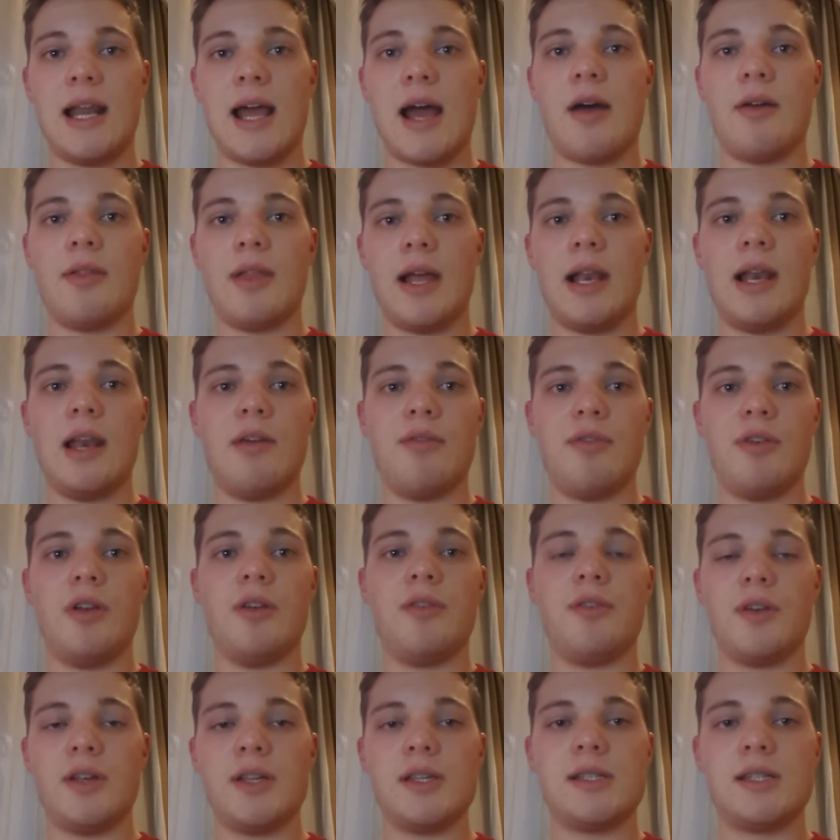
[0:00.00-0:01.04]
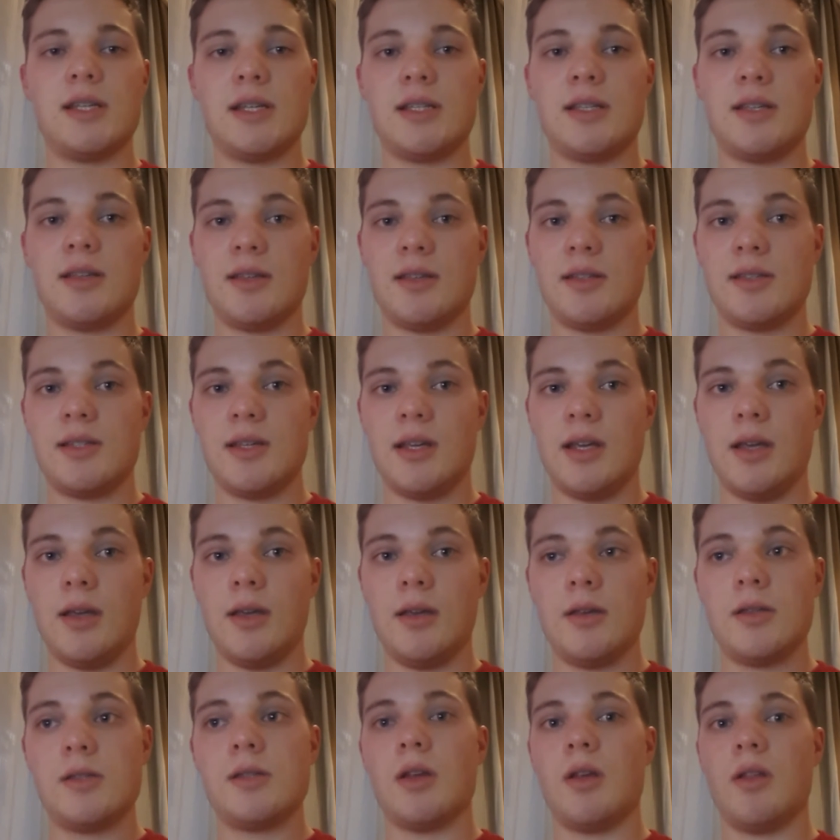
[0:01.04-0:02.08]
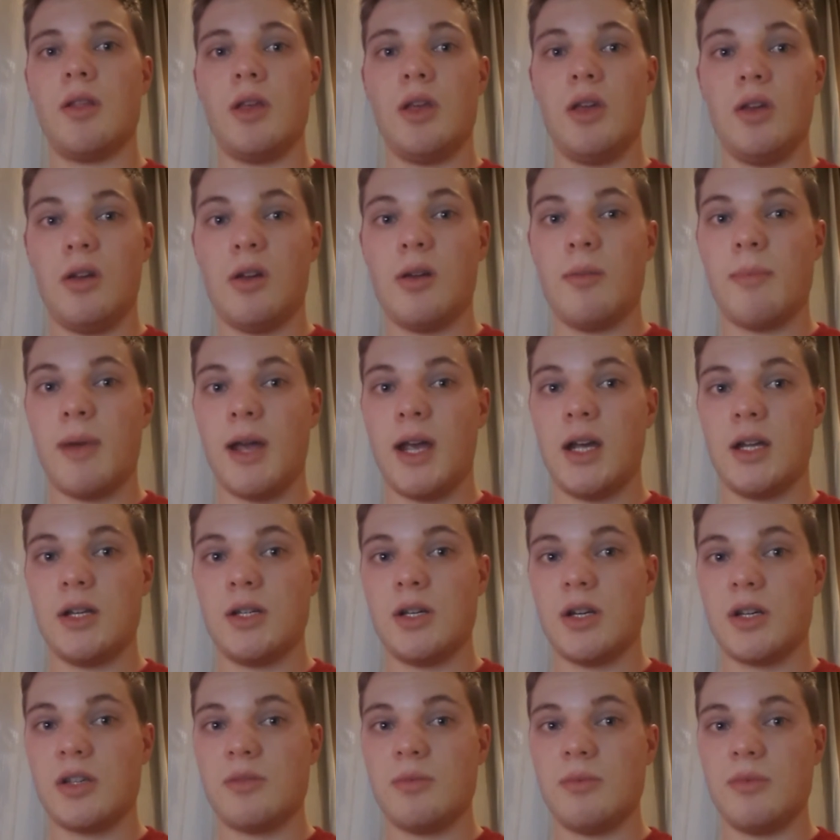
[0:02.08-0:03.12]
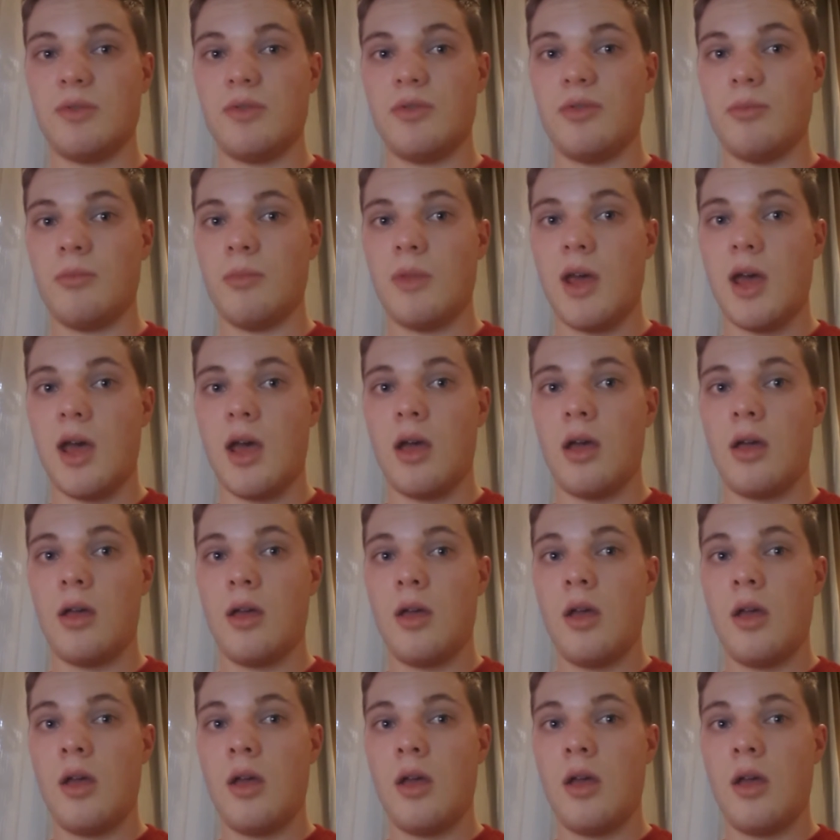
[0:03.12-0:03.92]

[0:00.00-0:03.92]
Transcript: that level of consistency so that you can make adjustments from there.